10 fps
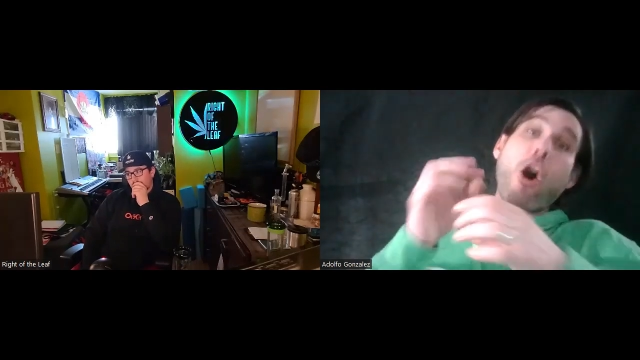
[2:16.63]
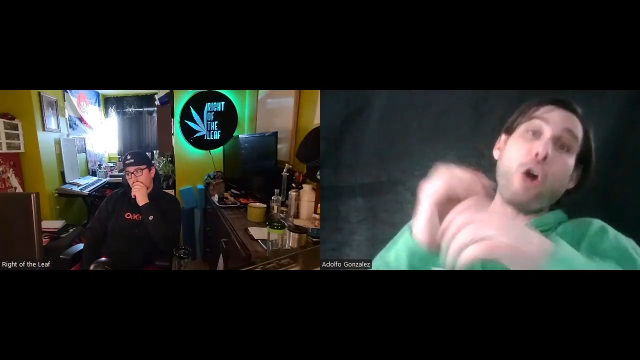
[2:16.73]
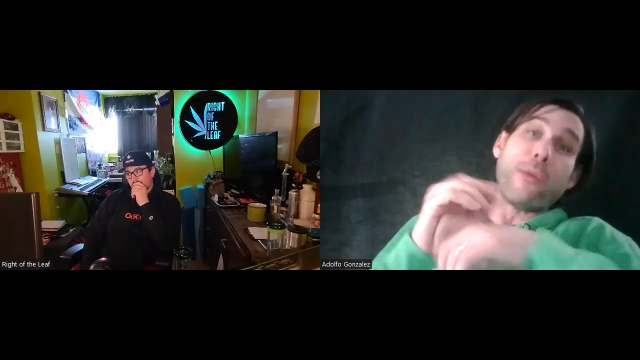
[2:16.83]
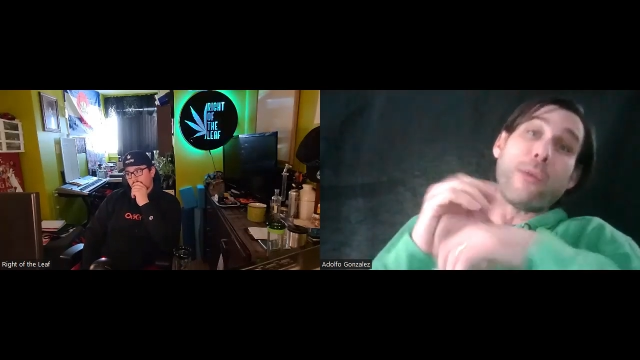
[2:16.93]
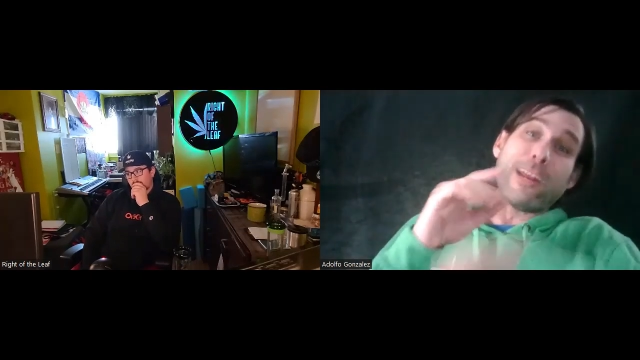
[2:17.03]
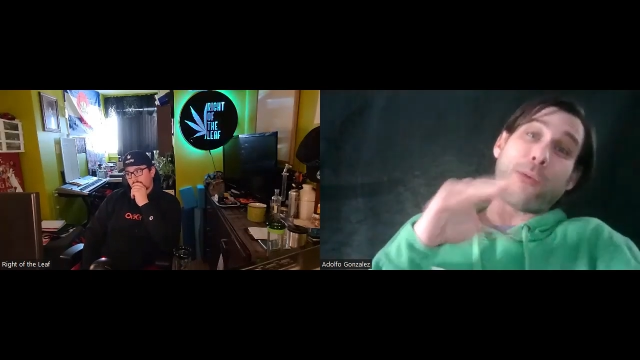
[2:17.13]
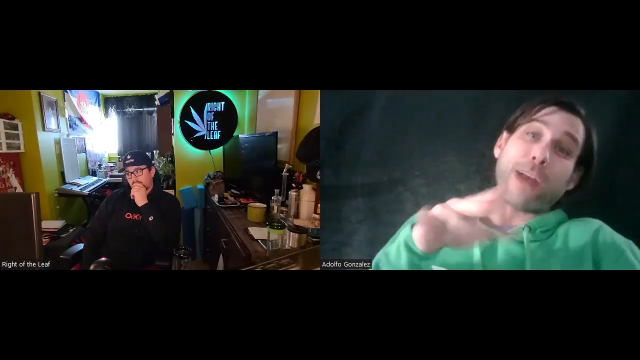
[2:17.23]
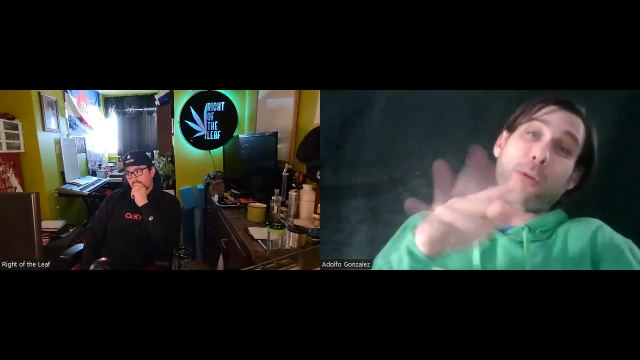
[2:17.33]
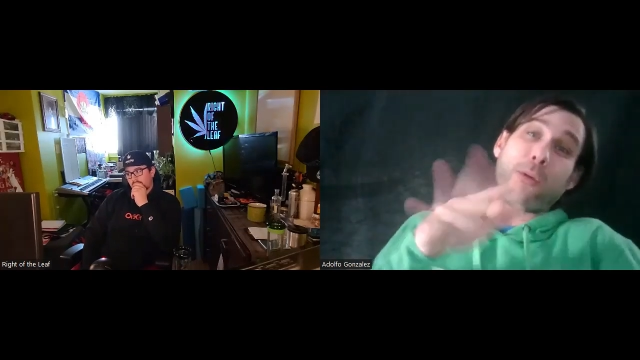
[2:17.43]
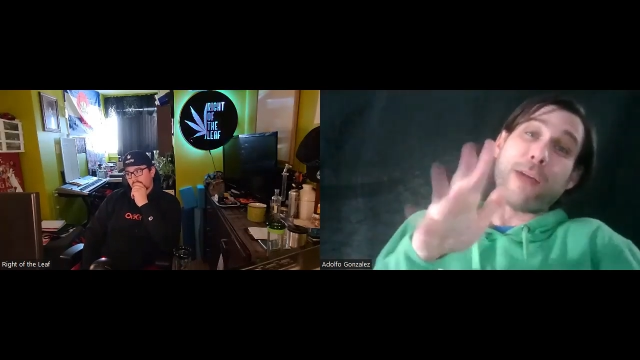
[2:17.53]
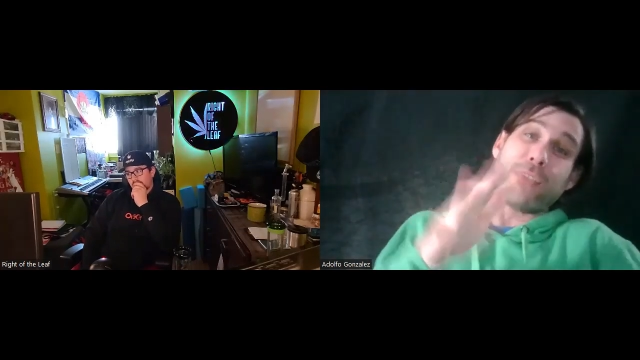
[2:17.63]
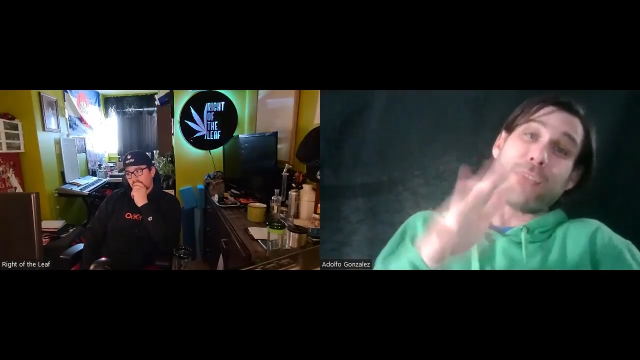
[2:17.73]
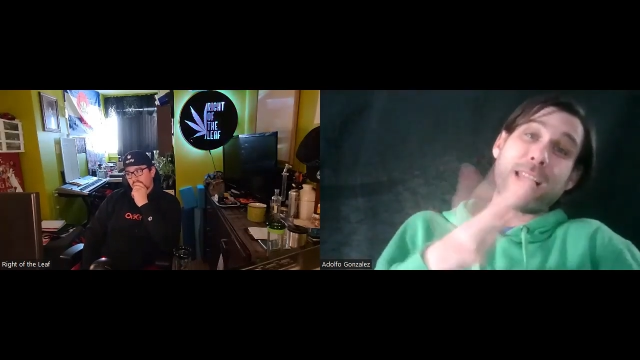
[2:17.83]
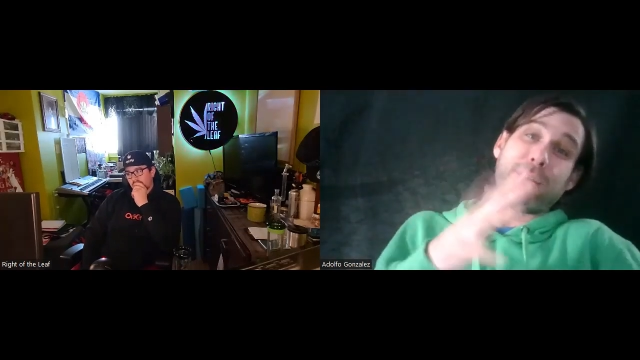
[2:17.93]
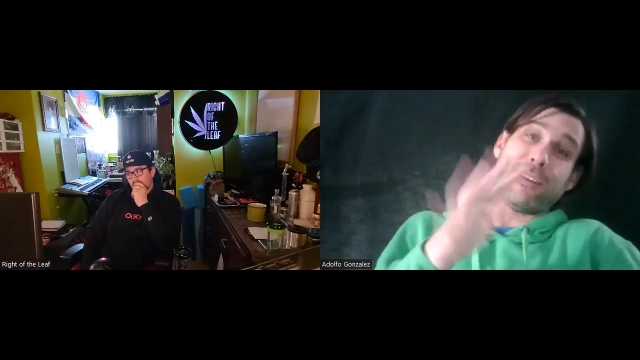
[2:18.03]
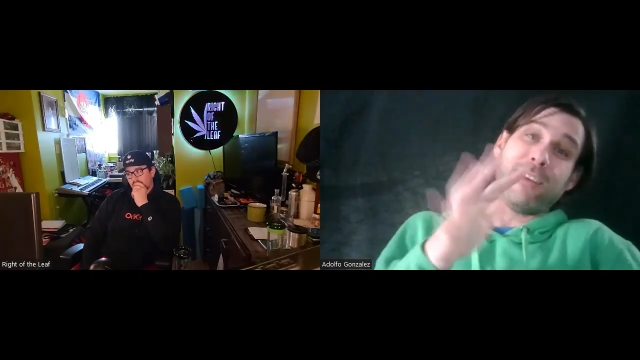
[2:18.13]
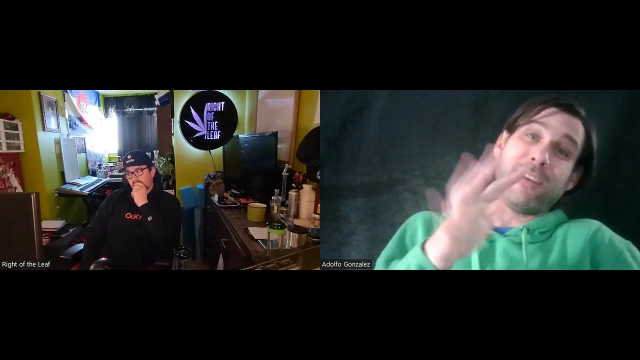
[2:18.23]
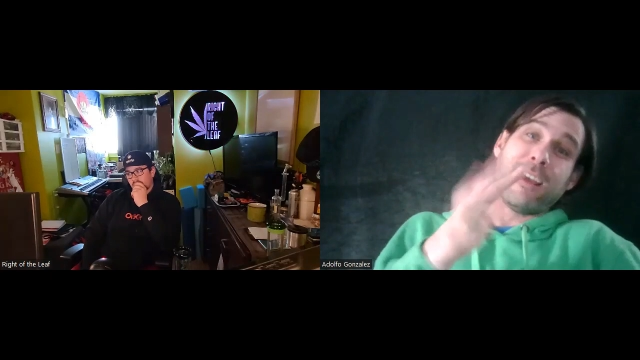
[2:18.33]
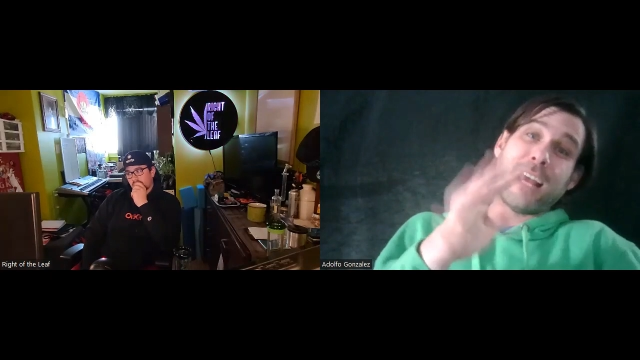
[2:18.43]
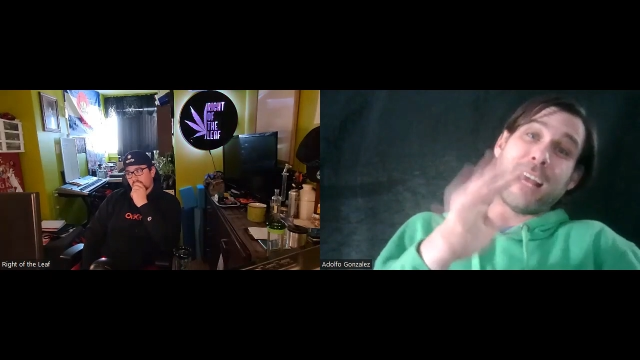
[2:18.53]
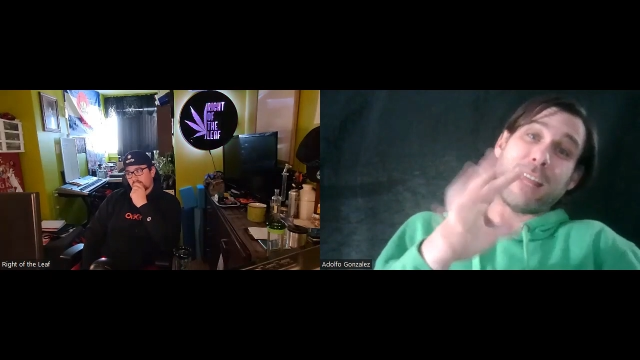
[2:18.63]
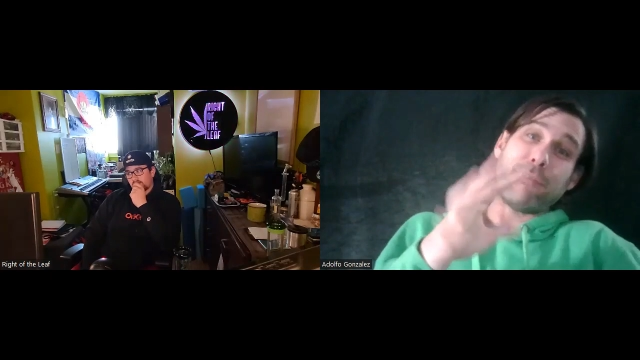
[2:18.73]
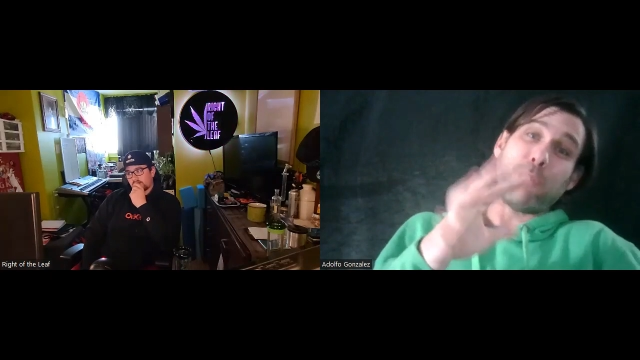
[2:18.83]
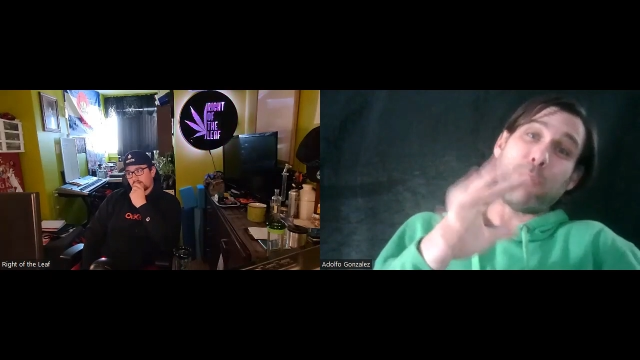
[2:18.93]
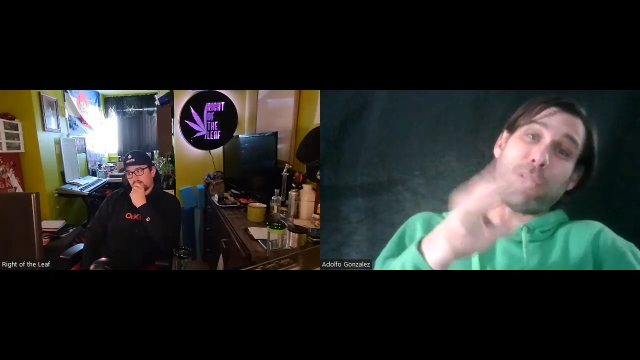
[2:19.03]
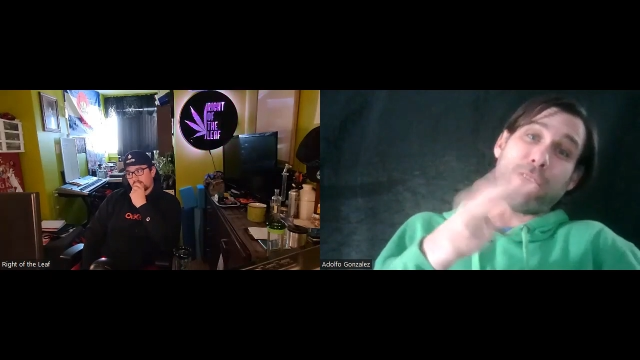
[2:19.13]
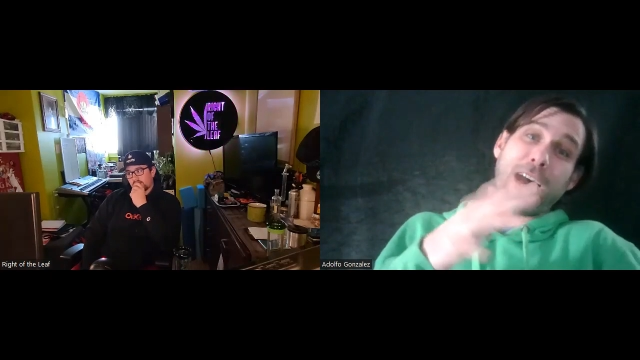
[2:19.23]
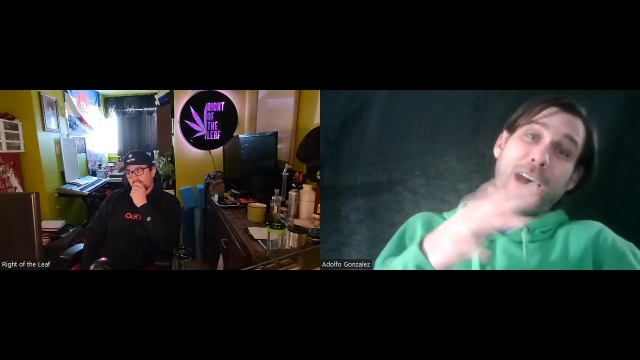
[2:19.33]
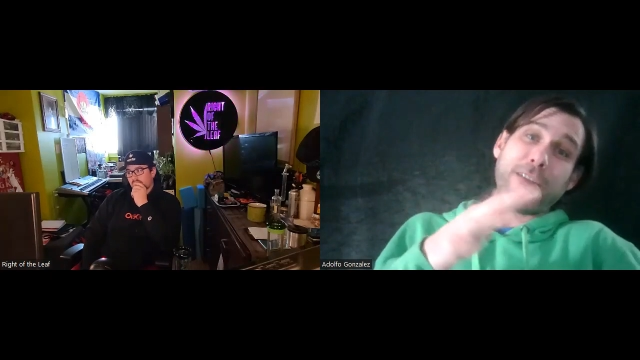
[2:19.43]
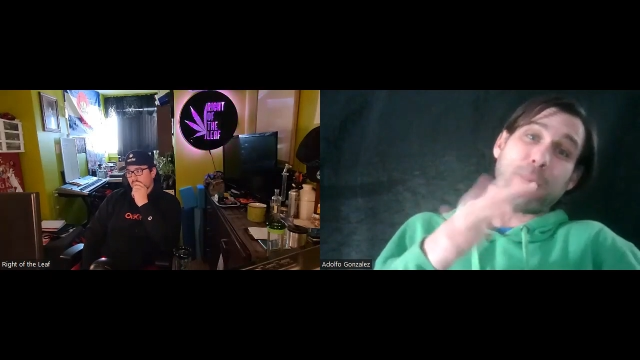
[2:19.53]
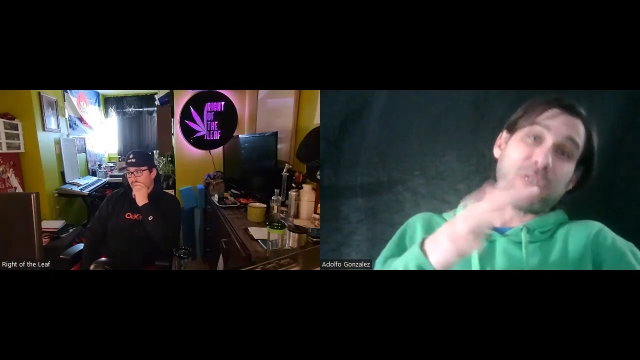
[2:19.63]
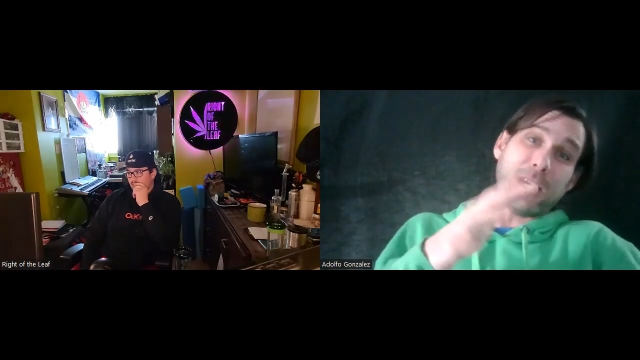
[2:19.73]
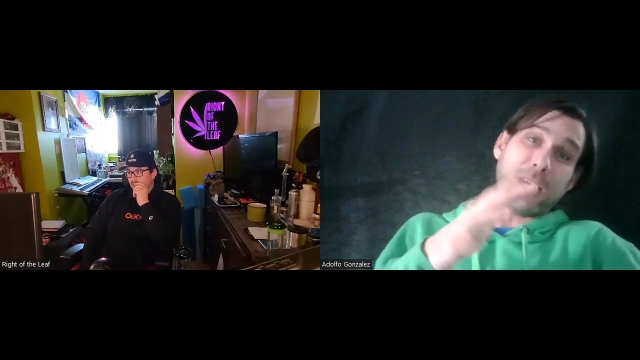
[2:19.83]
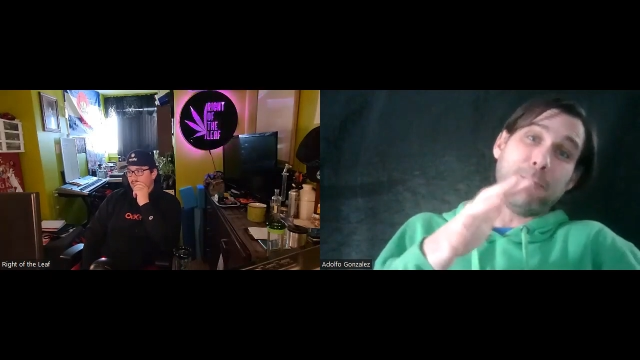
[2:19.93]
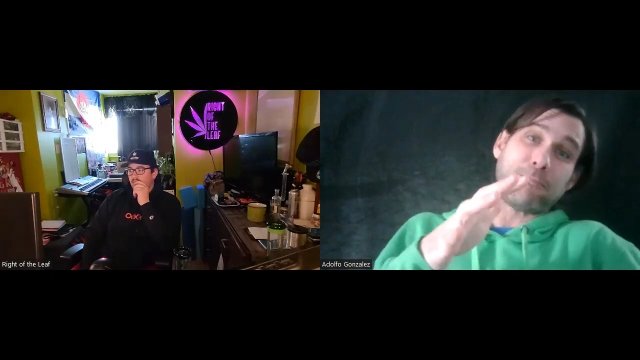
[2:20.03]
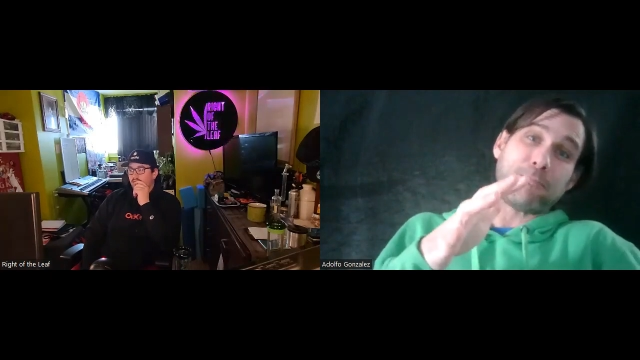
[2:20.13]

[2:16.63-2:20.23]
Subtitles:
already right around the 11.5 MC,